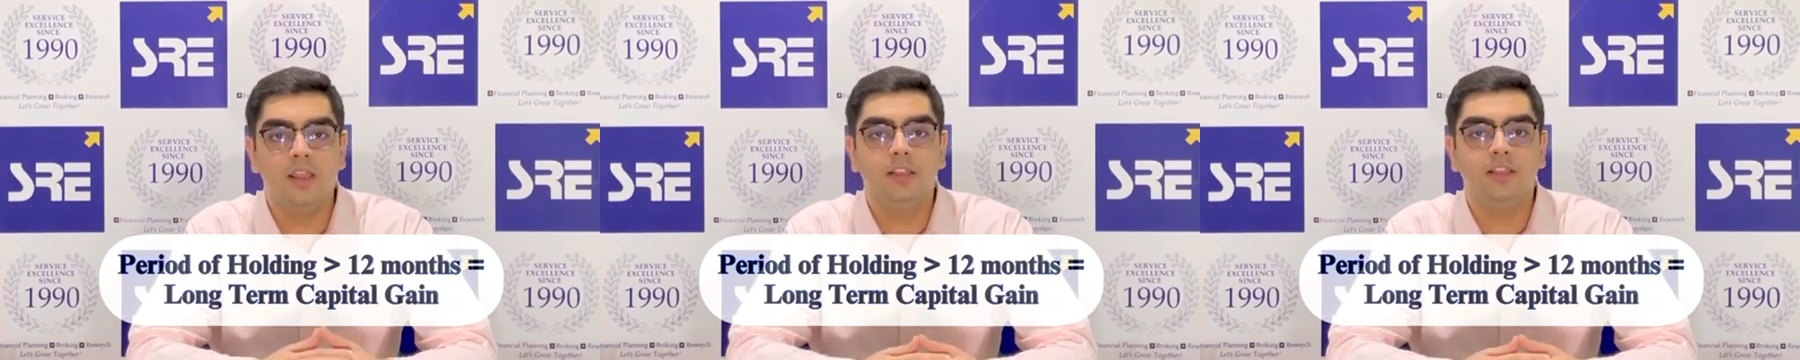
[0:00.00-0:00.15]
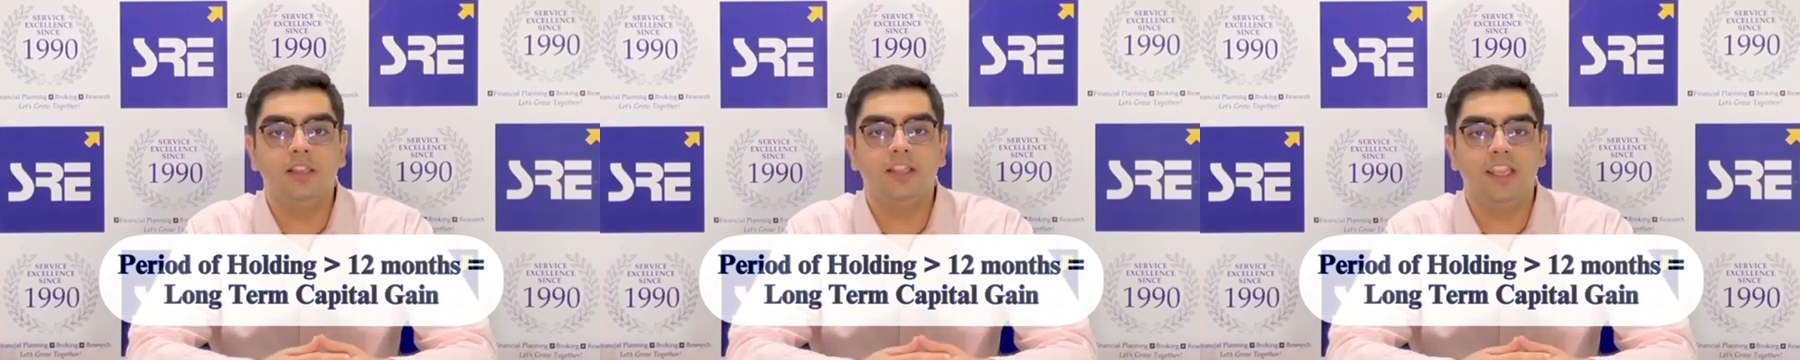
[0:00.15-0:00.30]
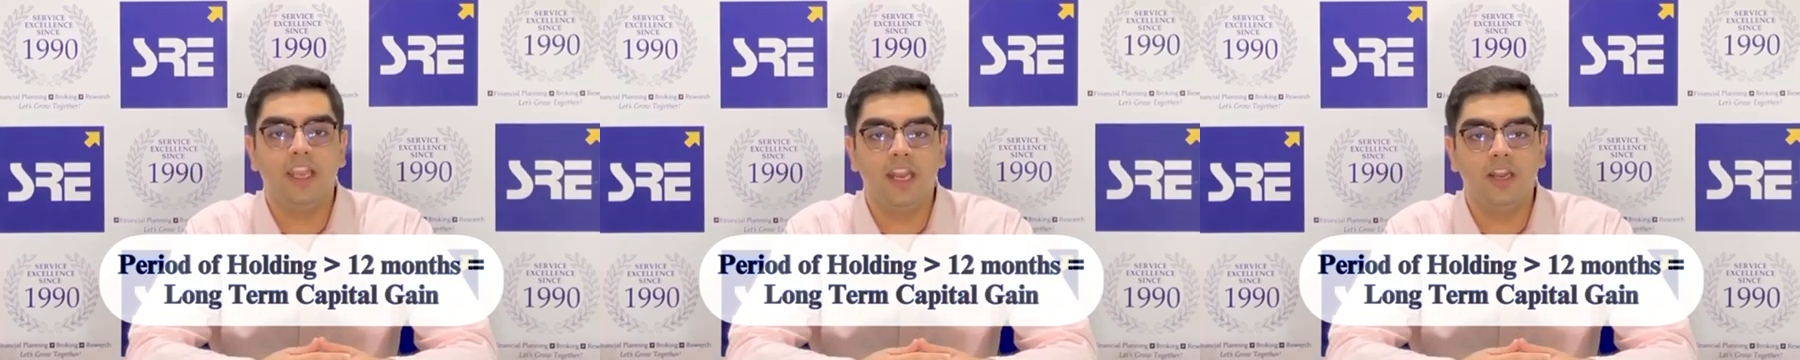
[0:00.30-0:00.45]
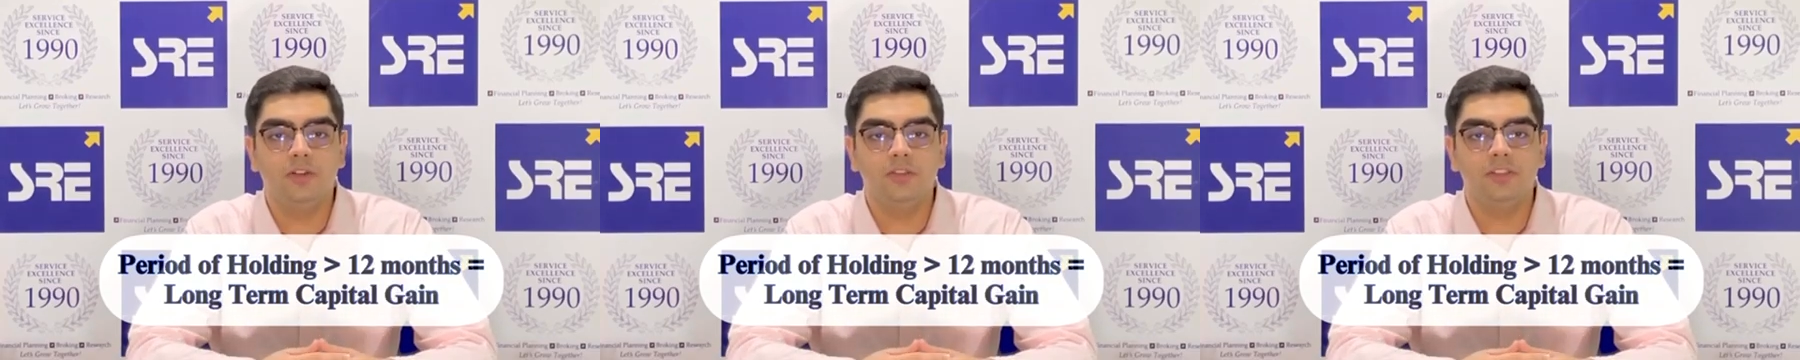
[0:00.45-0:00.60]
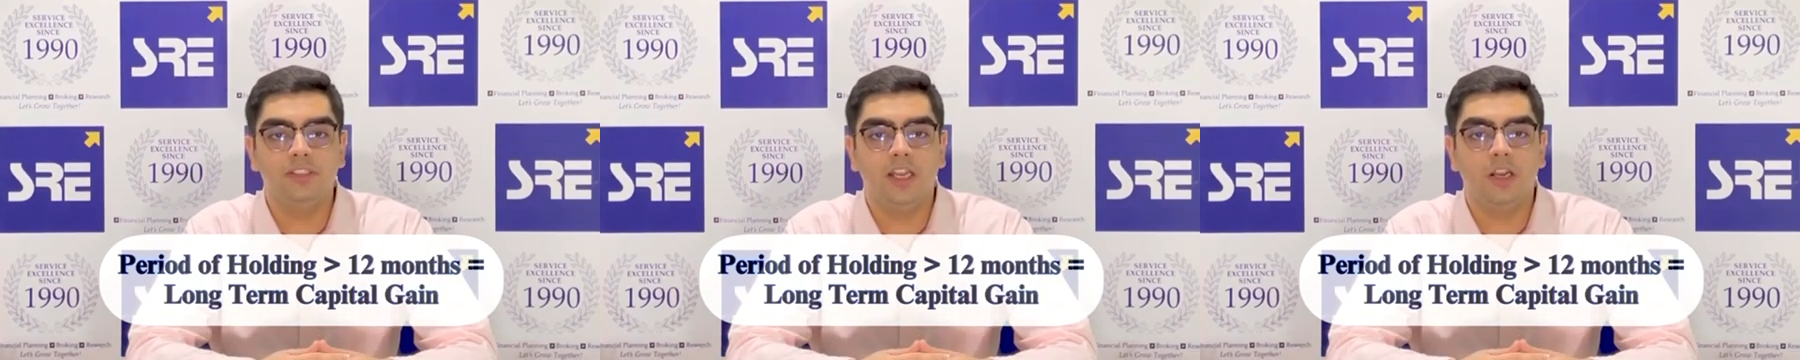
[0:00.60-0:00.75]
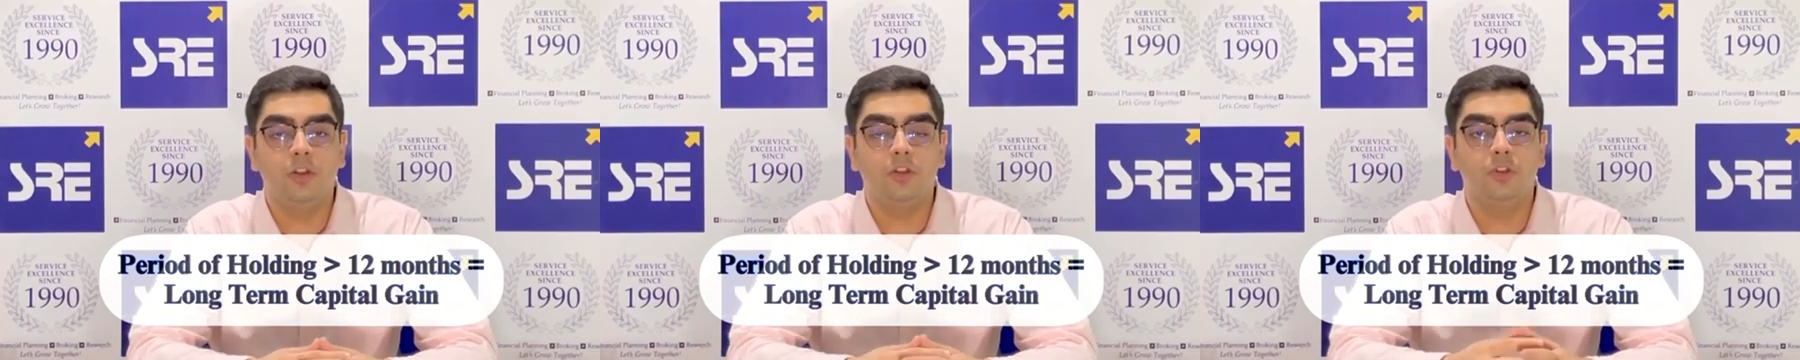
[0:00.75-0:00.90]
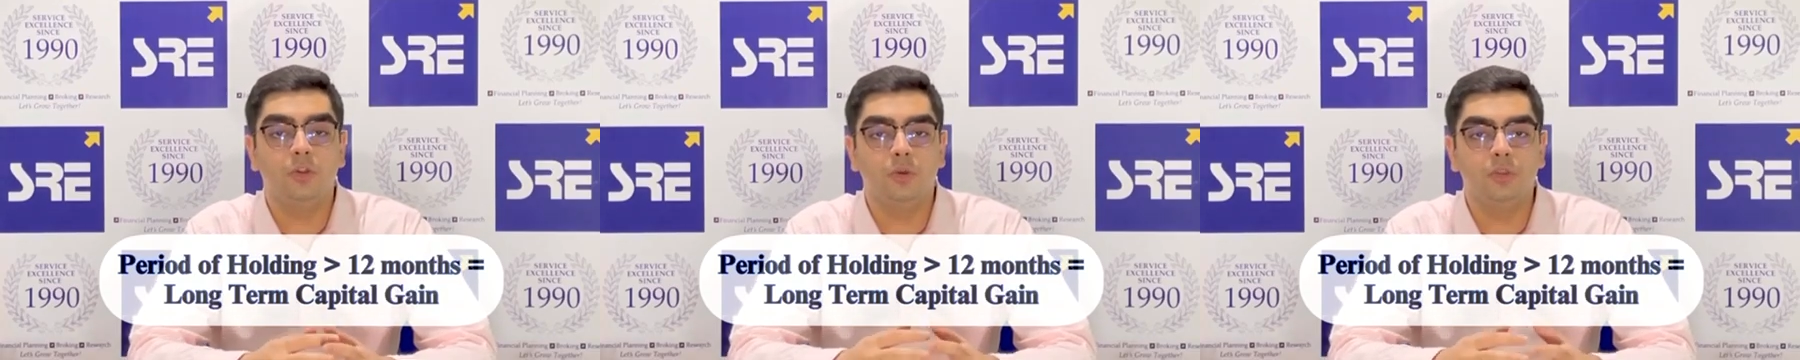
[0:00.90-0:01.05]
the gain on
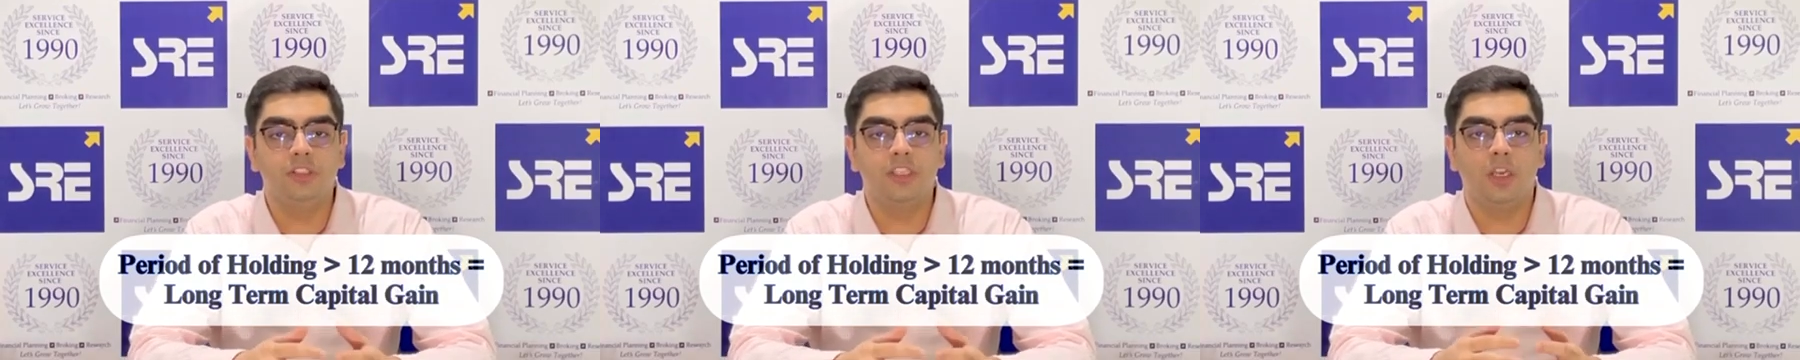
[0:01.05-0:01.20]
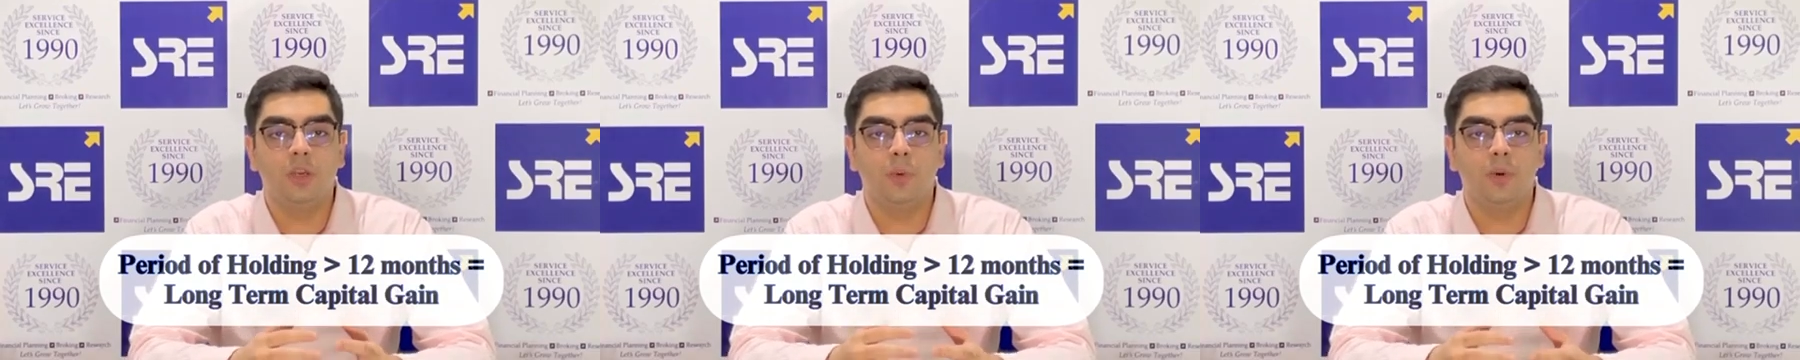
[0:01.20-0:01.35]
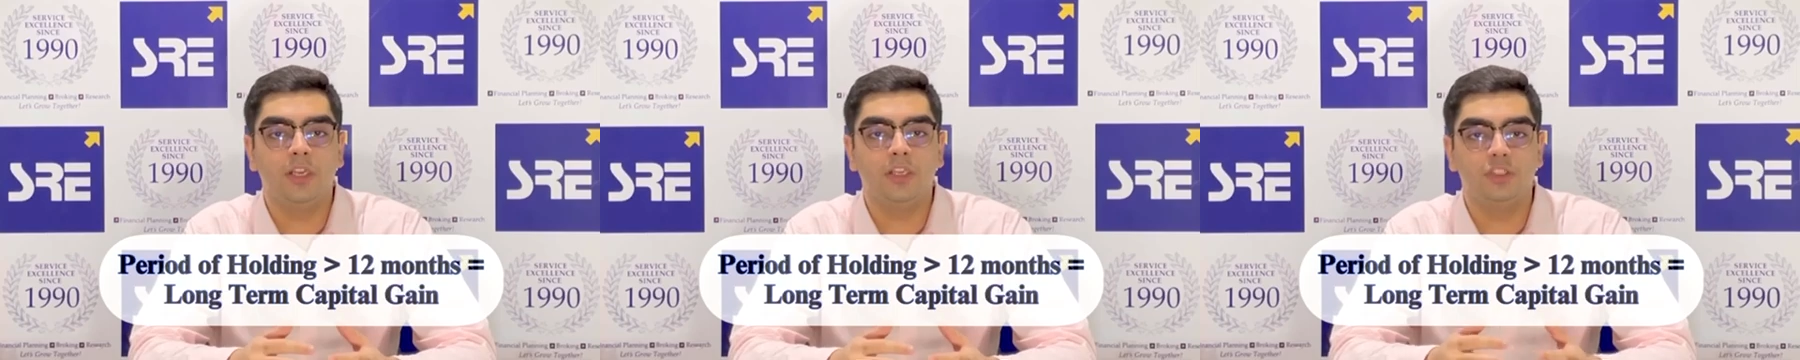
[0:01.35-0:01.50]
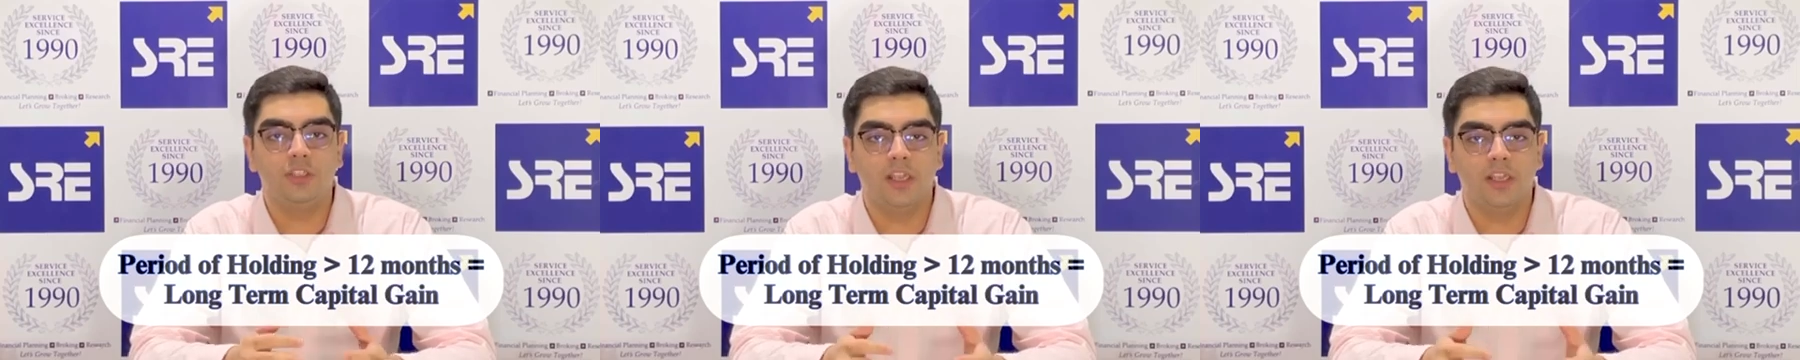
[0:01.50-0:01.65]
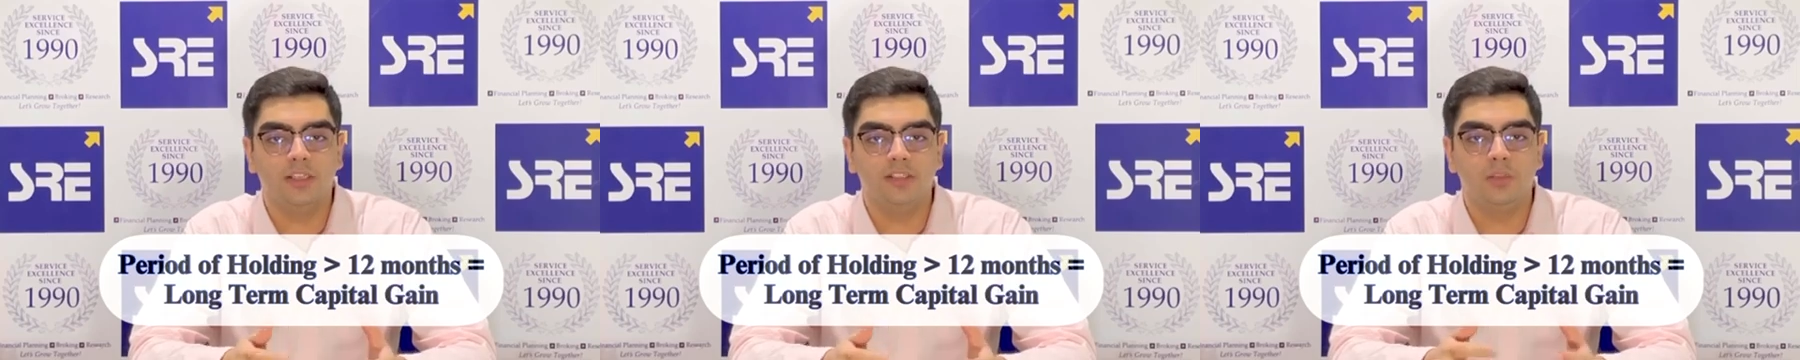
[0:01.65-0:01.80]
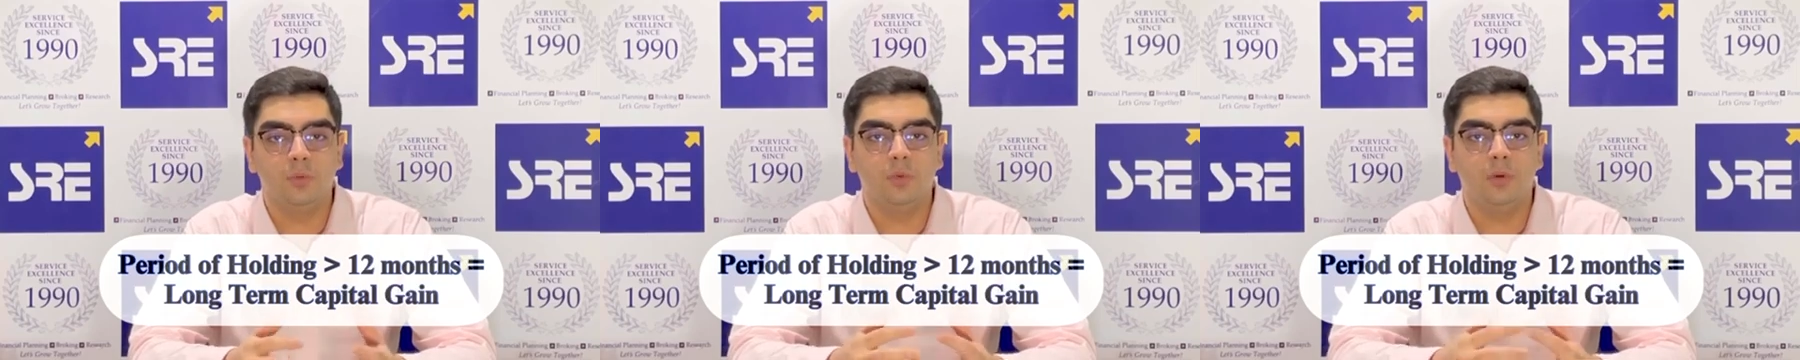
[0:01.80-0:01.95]
sale on those equity shares